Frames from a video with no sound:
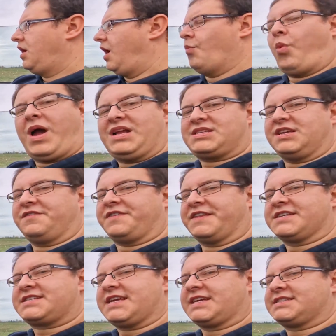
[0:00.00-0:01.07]
I'm waiting for
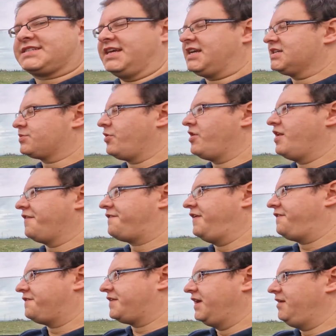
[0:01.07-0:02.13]
the 60 because we're in a
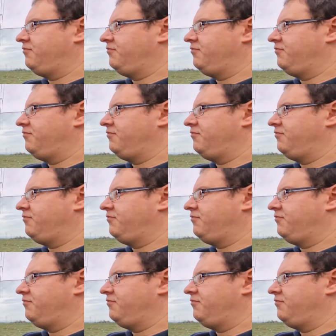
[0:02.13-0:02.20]
50.